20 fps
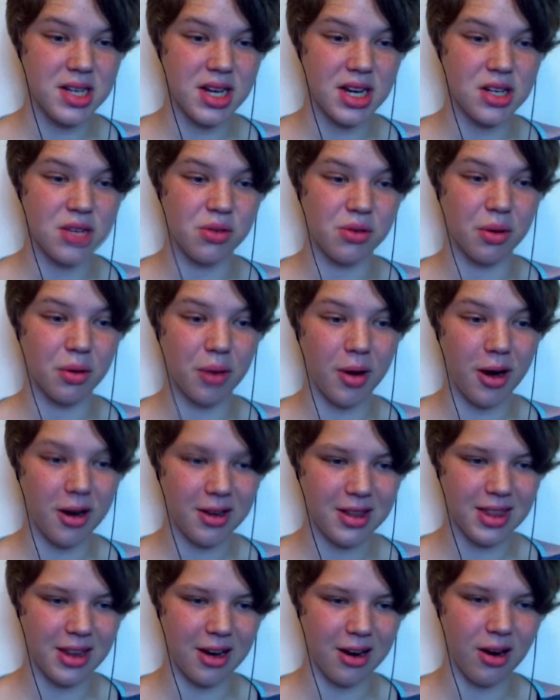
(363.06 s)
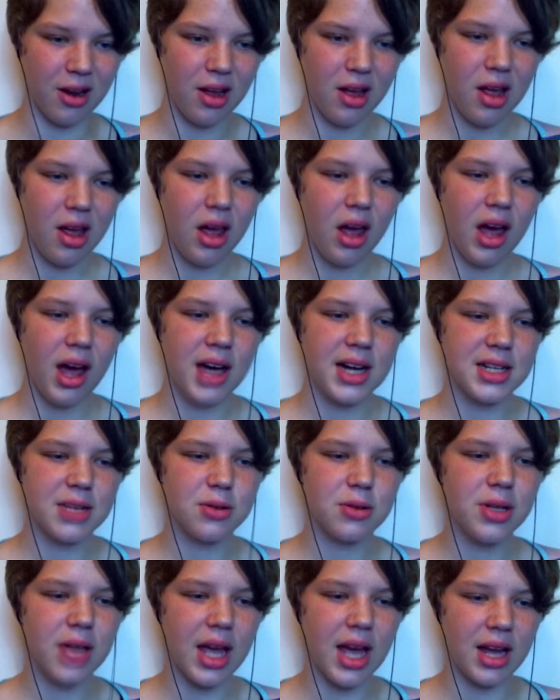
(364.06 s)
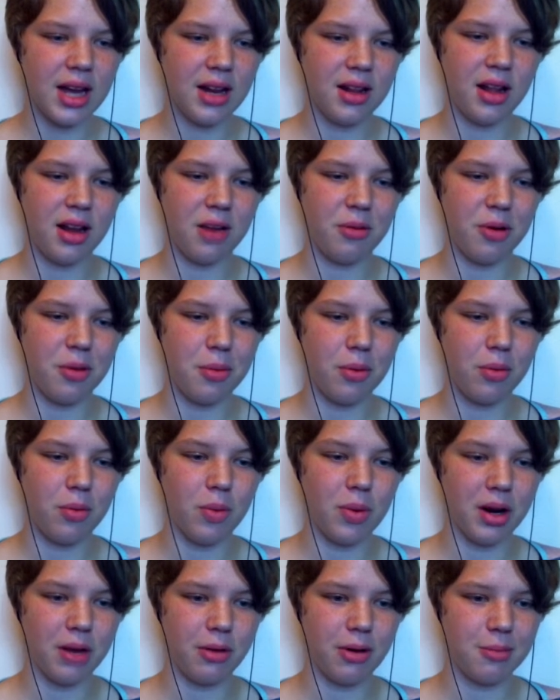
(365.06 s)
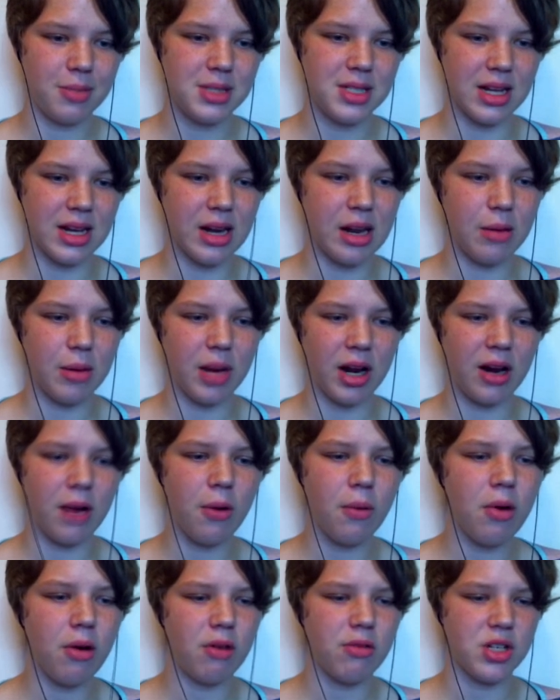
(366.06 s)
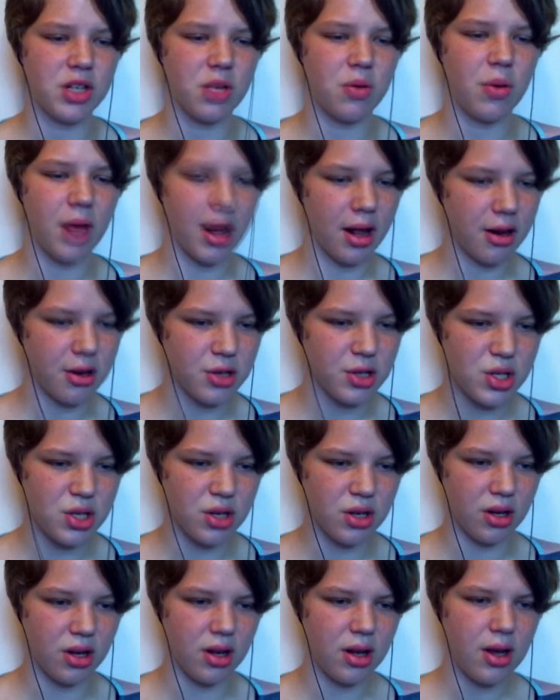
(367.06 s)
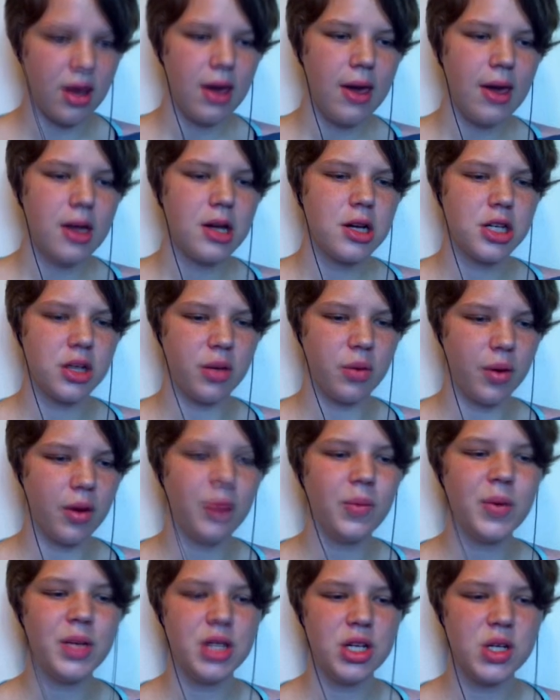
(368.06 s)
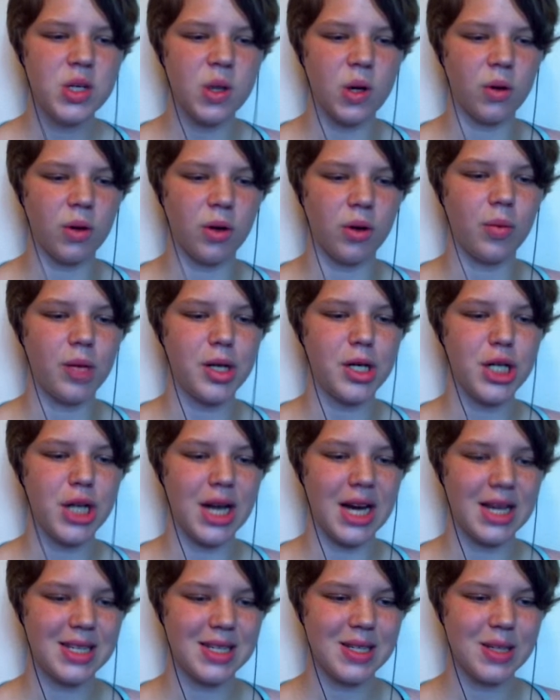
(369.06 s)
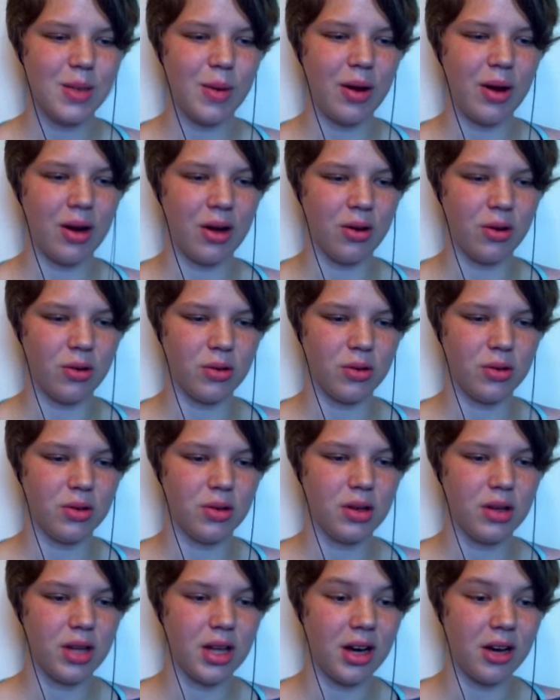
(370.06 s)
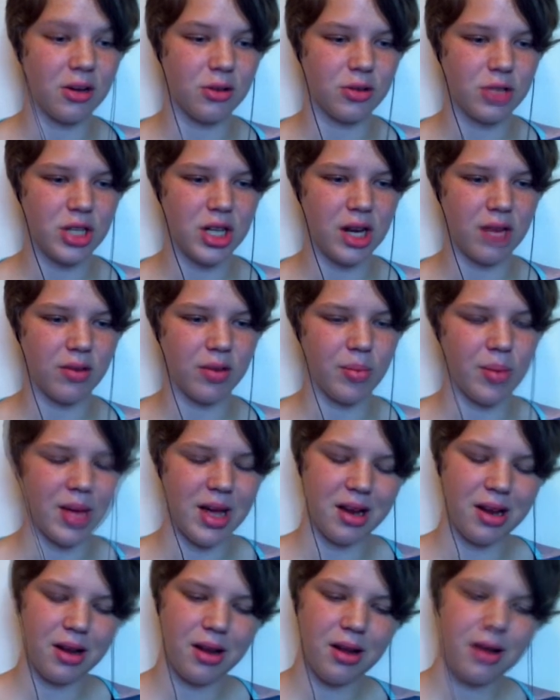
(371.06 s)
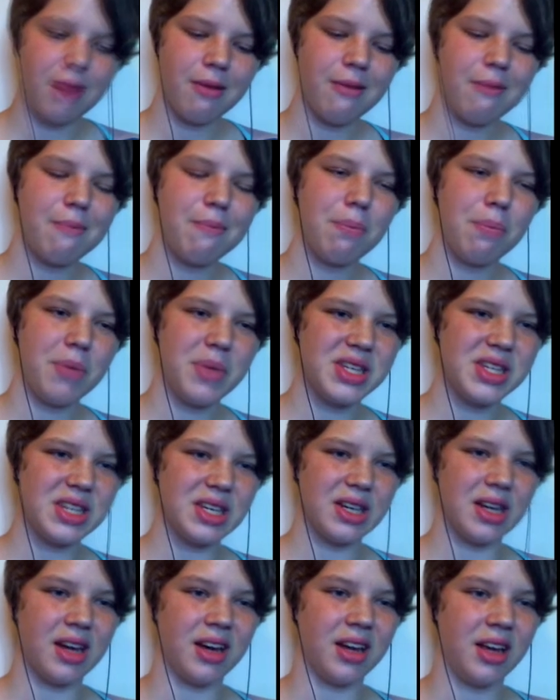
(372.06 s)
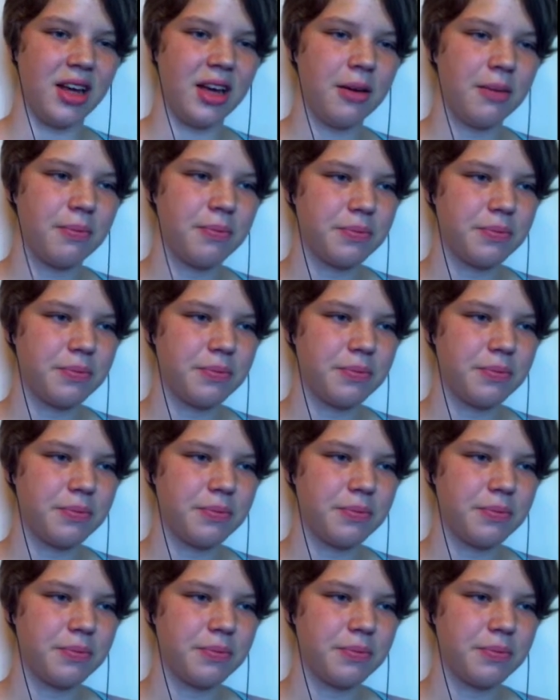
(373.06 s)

into a rock there. I told Anna that what it represented, but I don't know if she quite understood. She will when she's older, when she asks about the uncle she never met. Miss you, Danny.